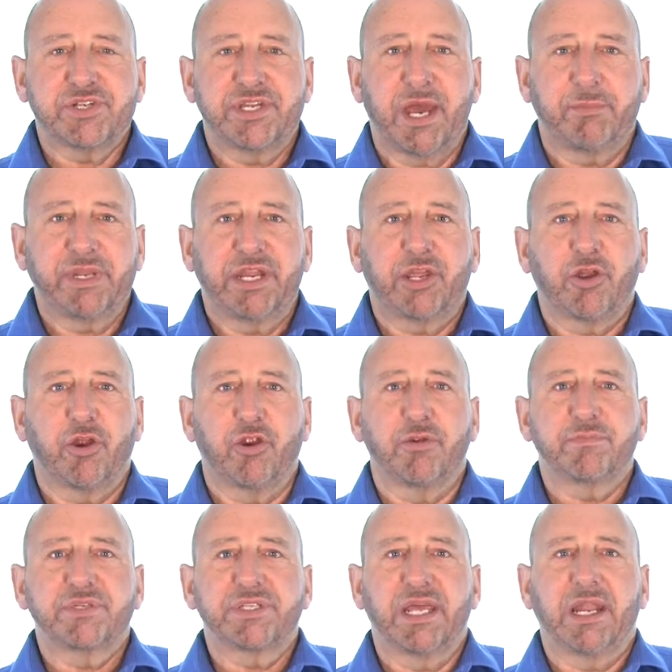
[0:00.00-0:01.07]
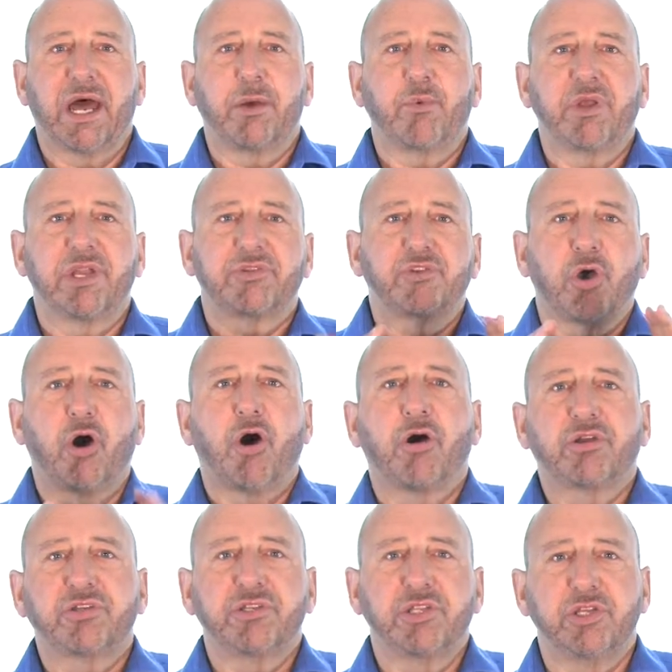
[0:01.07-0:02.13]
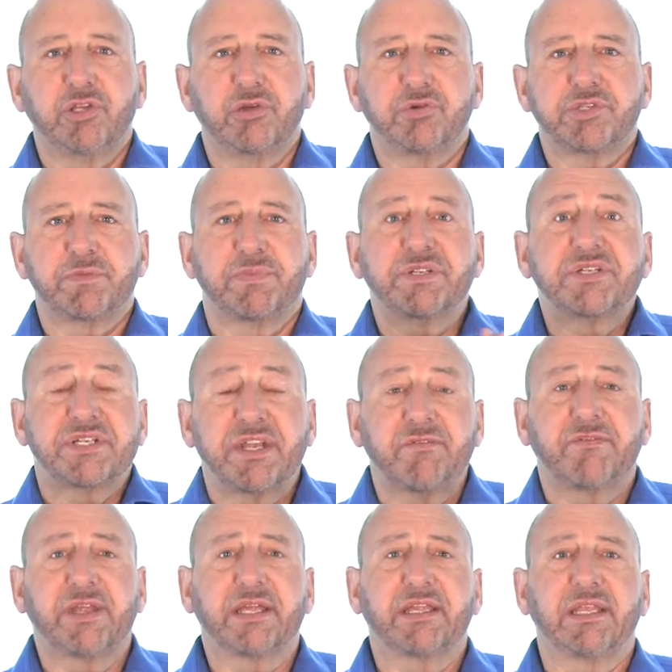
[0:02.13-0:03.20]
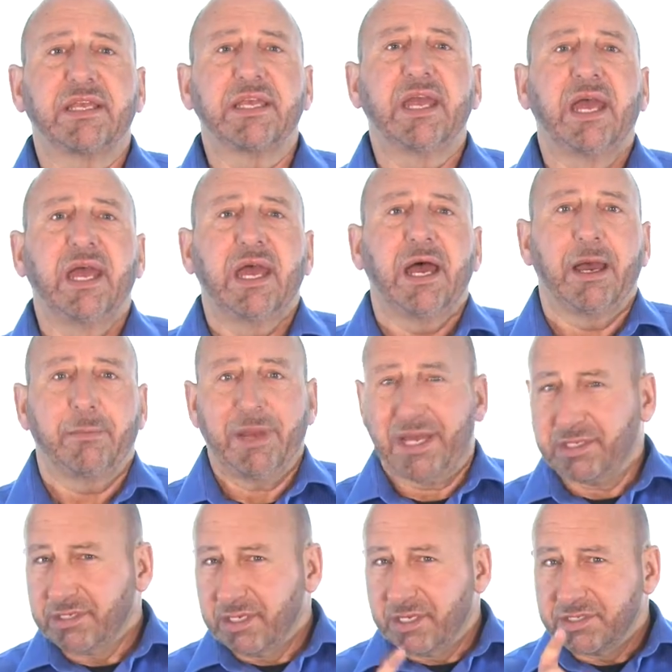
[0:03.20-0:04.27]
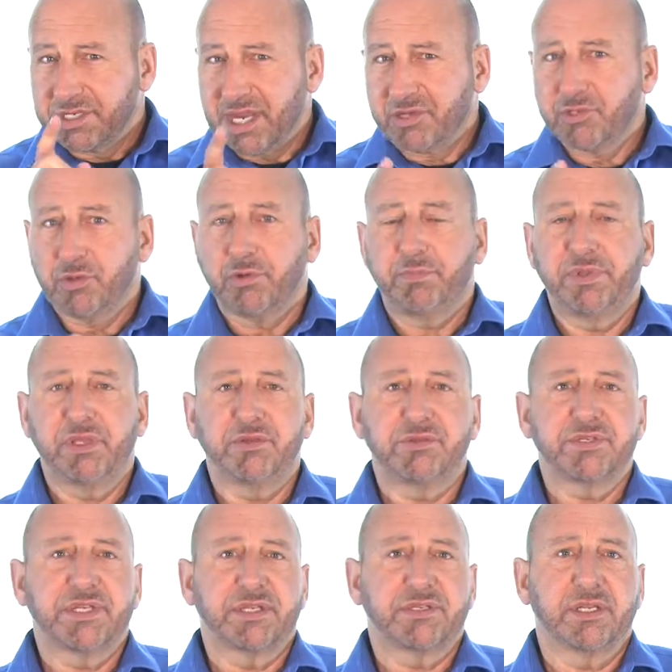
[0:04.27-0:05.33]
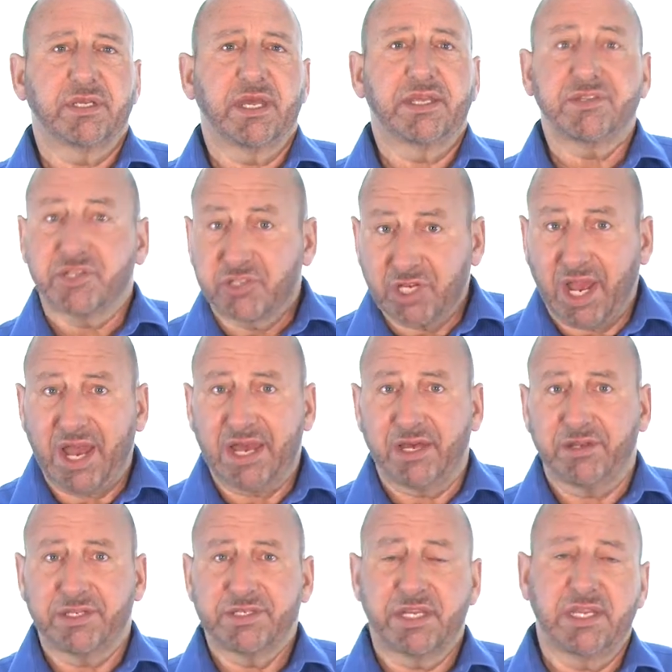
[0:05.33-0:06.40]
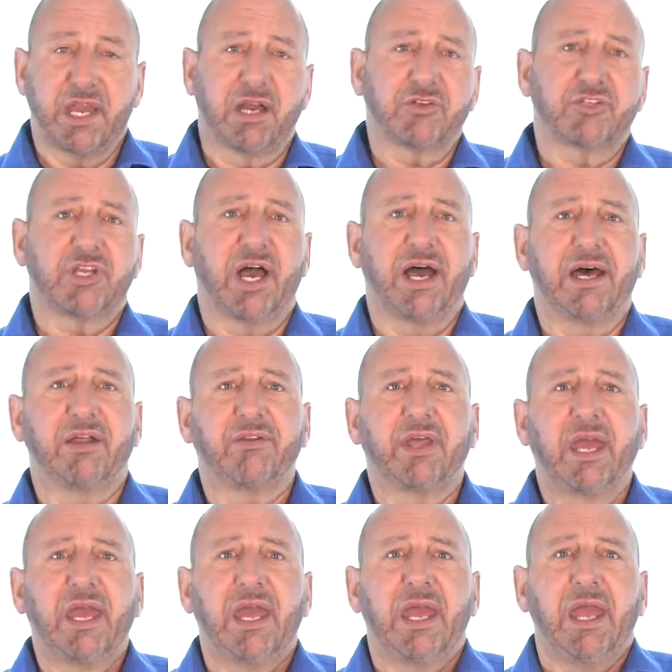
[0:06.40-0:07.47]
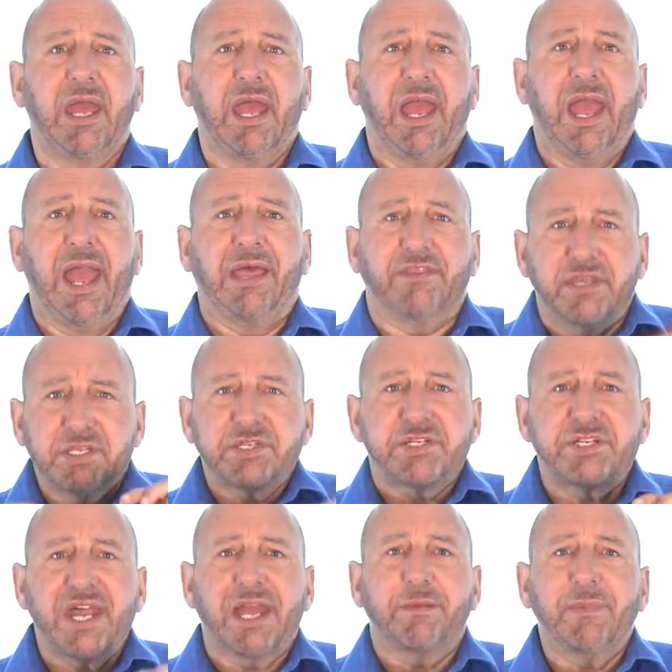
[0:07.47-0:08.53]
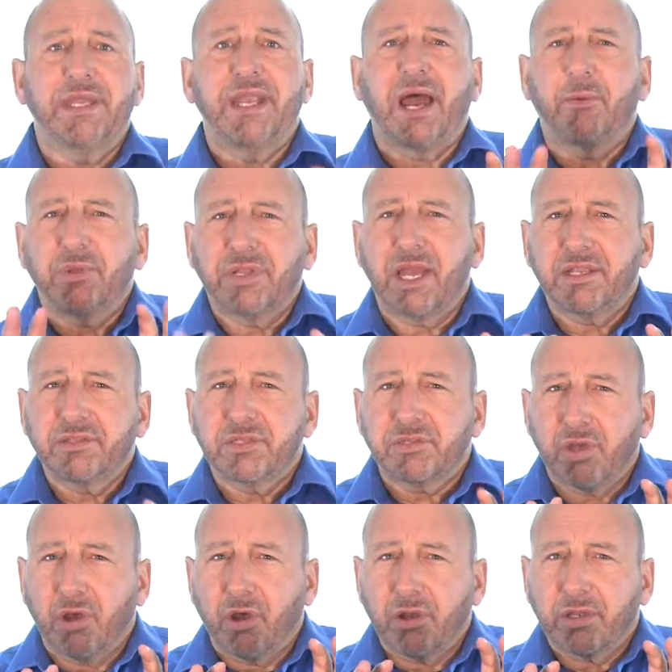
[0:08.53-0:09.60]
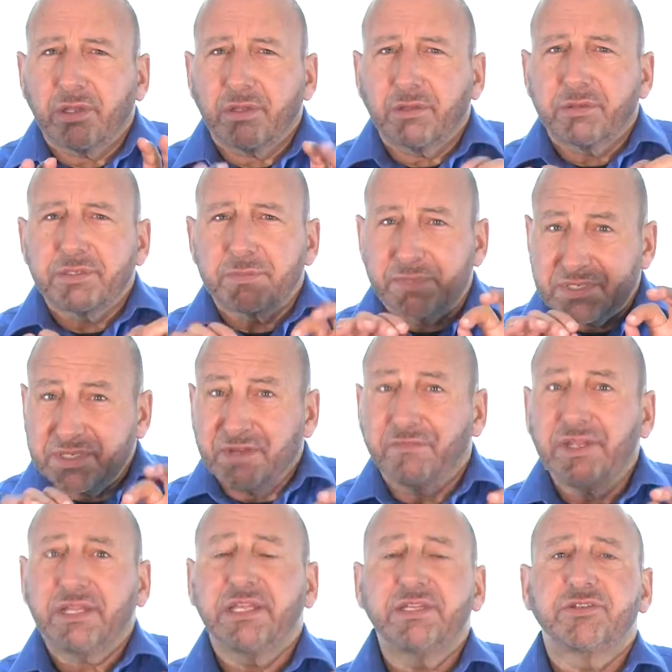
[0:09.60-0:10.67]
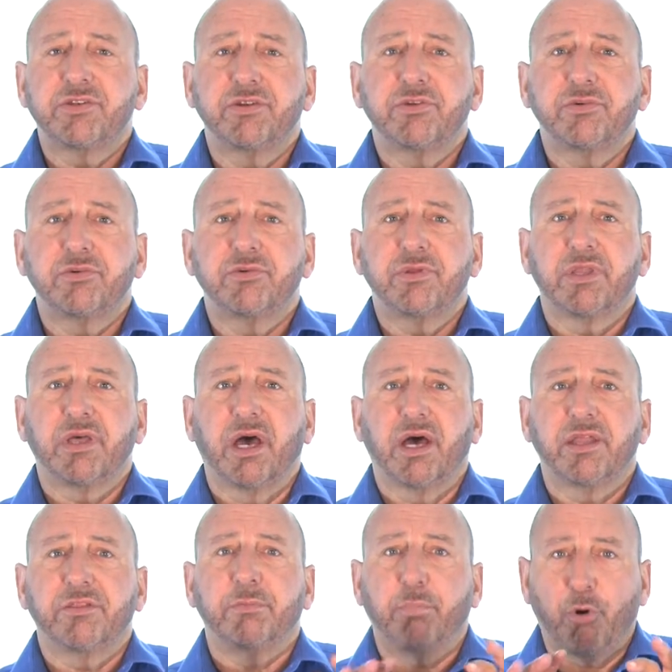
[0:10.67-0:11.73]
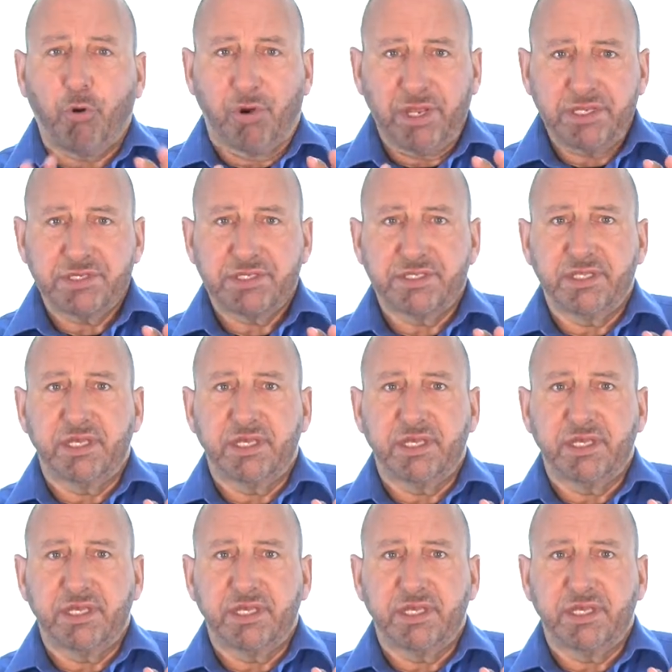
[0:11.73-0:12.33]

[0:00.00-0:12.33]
Dominic Herbst, and I want to talk to you specifically about sexual abuse as a child, as a young child. And this segment, I would like to talk specifically to the boys,